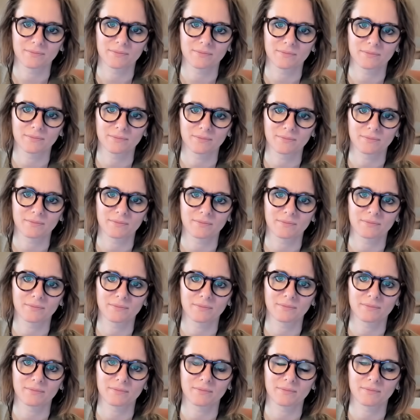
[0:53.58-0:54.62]

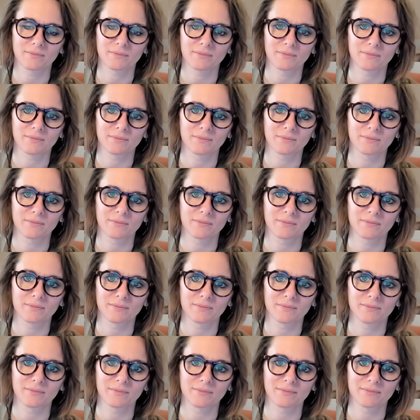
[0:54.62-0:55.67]

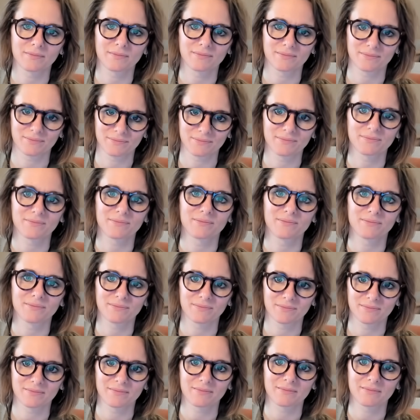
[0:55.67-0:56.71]

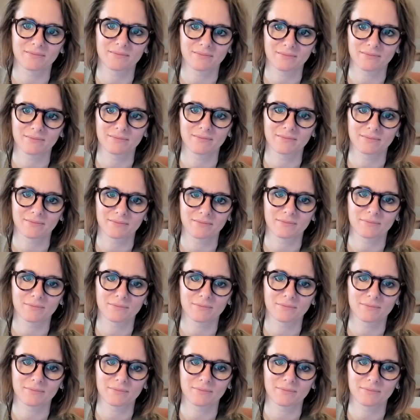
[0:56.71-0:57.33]
No words are spoken by the person on screen.